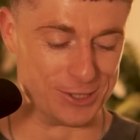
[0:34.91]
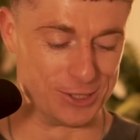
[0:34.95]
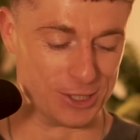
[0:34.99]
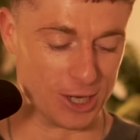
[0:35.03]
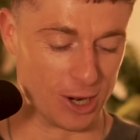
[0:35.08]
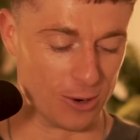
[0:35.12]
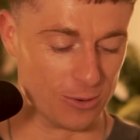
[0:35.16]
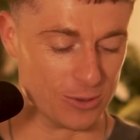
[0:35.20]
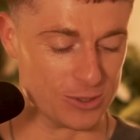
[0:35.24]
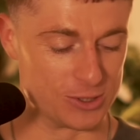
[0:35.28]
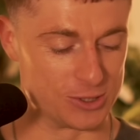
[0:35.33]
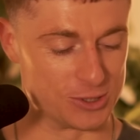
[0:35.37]

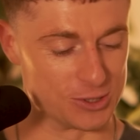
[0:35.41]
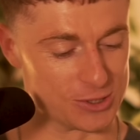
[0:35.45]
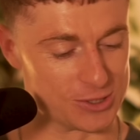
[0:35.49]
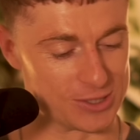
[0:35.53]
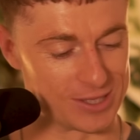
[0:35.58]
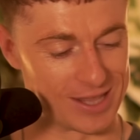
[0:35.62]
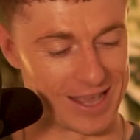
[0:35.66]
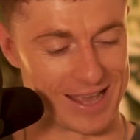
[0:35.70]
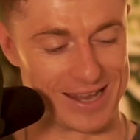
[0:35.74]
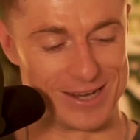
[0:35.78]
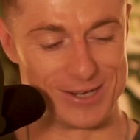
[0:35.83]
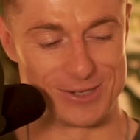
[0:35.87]
Joe has
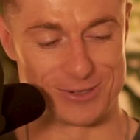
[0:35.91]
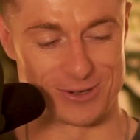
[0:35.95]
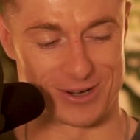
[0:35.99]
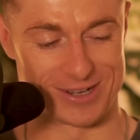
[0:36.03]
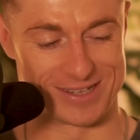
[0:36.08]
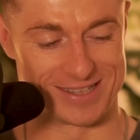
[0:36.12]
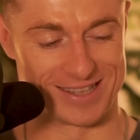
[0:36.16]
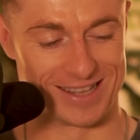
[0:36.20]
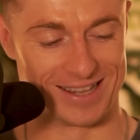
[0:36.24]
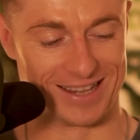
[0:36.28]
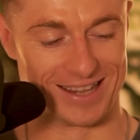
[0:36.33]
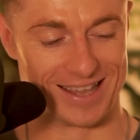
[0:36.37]
just,
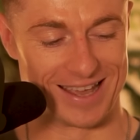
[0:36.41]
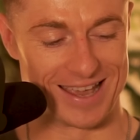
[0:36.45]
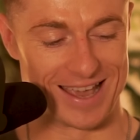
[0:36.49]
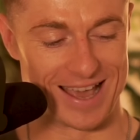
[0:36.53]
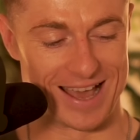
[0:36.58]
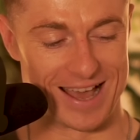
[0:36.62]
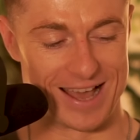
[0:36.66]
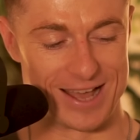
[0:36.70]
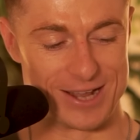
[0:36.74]
interestingly,